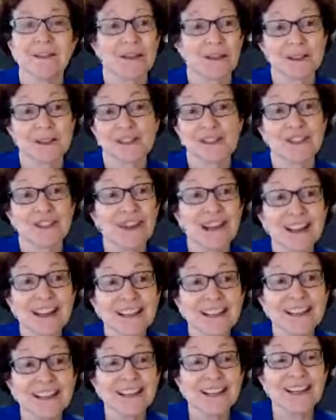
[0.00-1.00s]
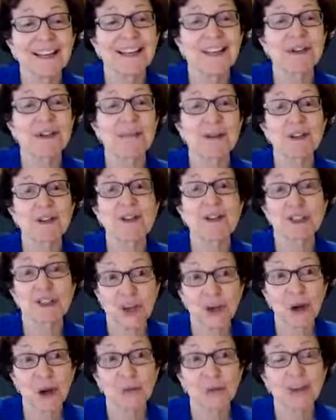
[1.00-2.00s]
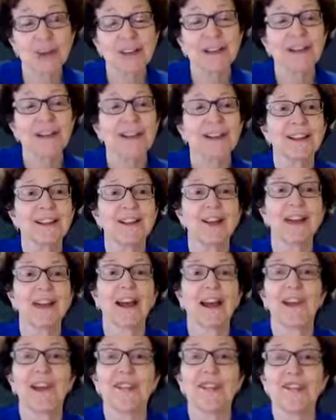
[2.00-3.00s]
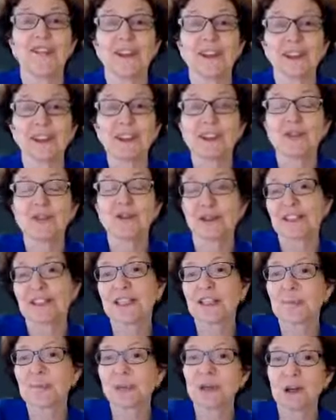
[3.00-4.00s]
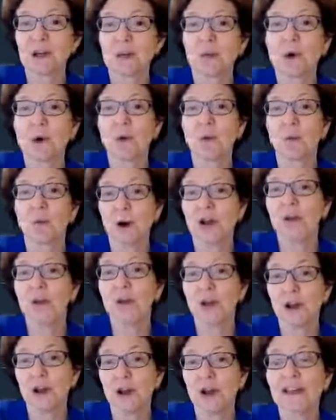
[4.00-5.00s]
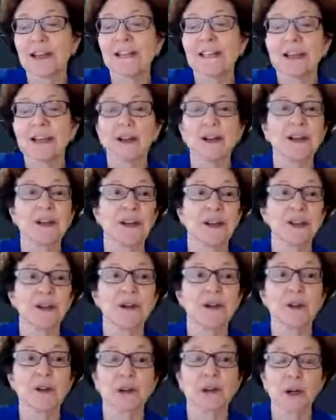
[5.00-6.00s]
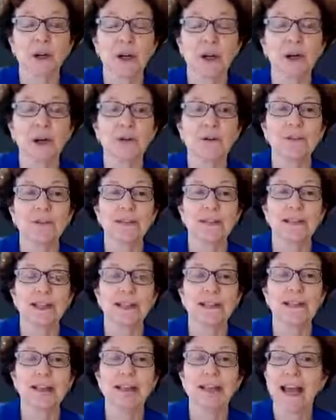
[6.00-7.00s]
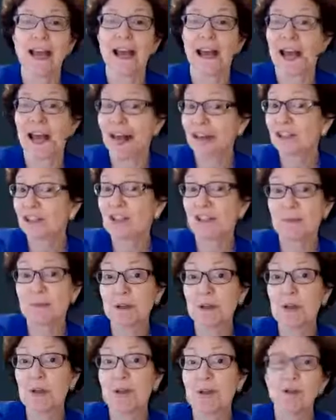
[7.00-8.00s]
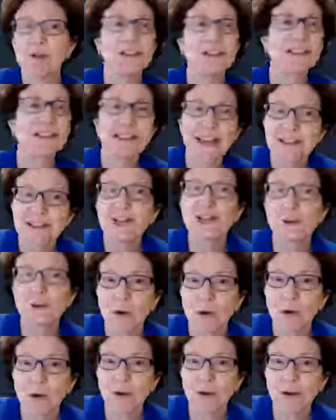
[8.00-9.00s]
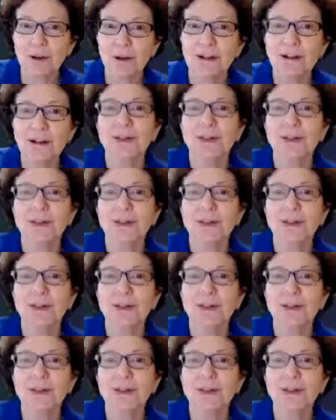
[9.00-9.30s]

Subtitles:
in studies, it has been shown that the transepidermal water loss area under the curve can actually be reduced, not to normal,